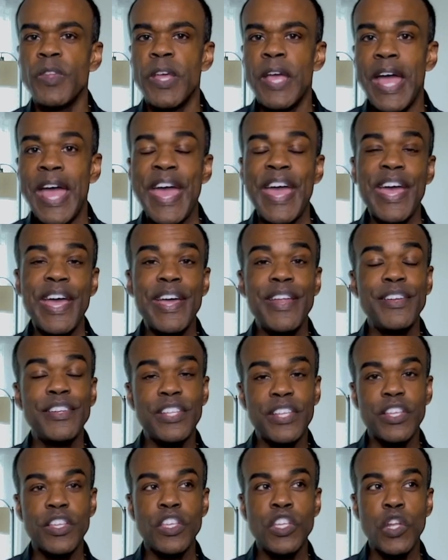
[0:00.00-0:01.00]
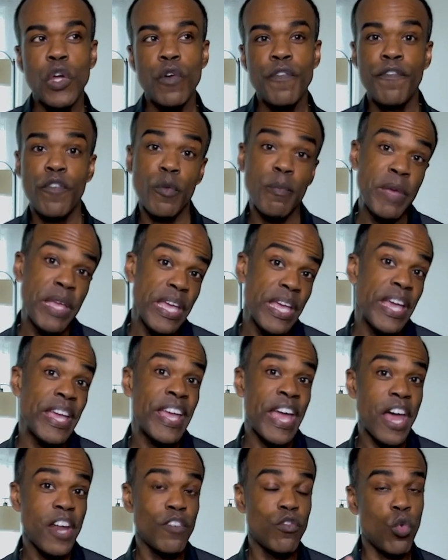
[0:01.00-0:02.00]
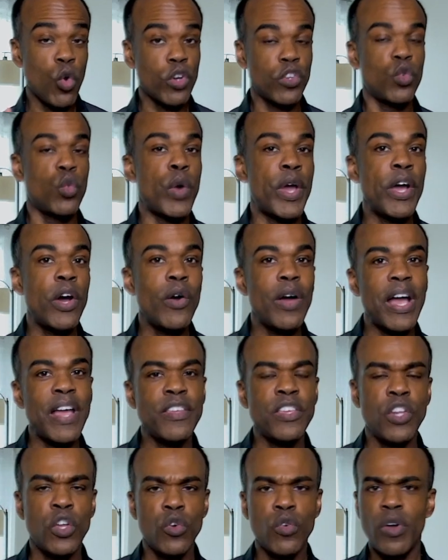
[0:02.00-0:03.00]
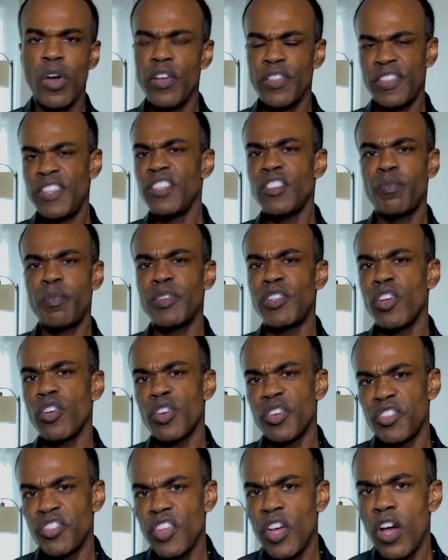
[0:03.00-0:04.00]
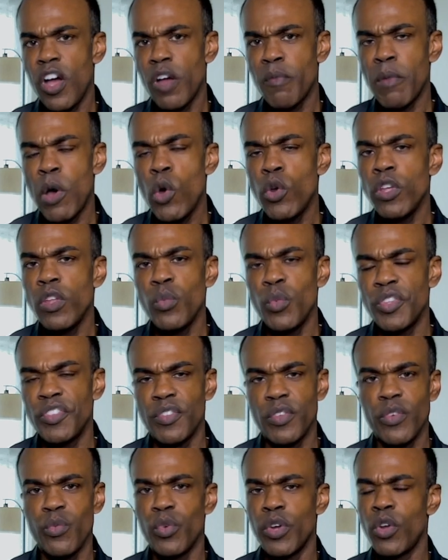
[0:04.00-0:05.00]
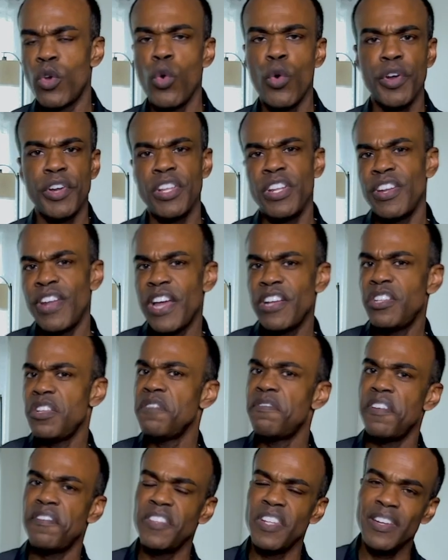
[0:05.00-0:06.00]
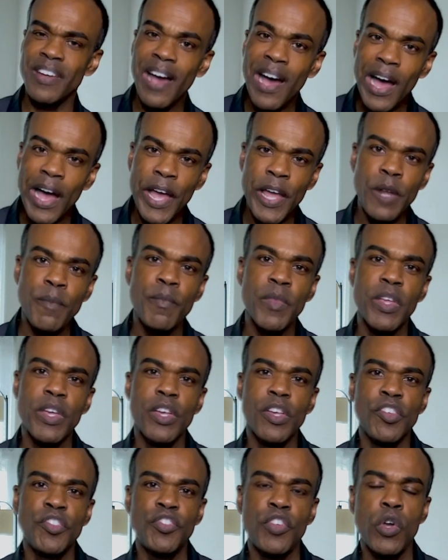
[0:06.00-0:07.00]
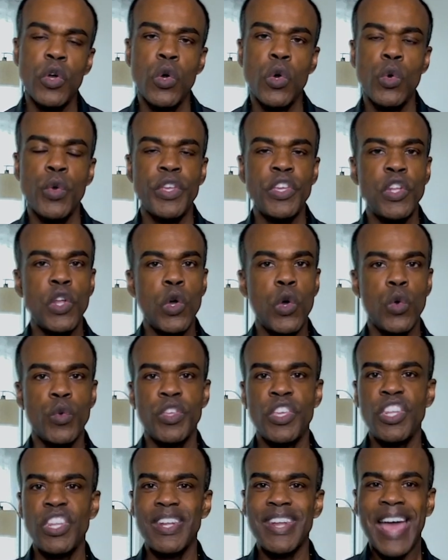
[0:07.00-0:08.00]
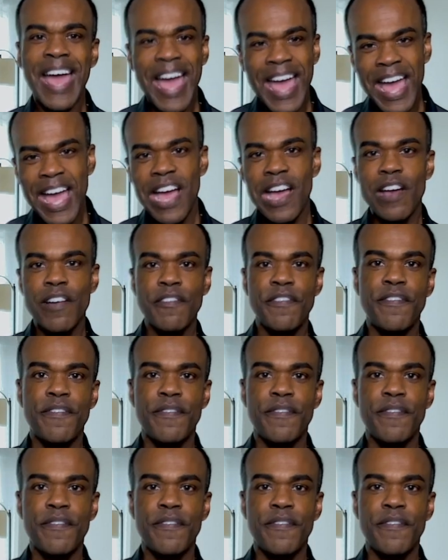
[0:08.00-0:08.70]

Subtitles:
And, you know, for me, it kind of worked well. You know, this particular song, Moaning, was recorded in 1959. So, you know, you didn't have,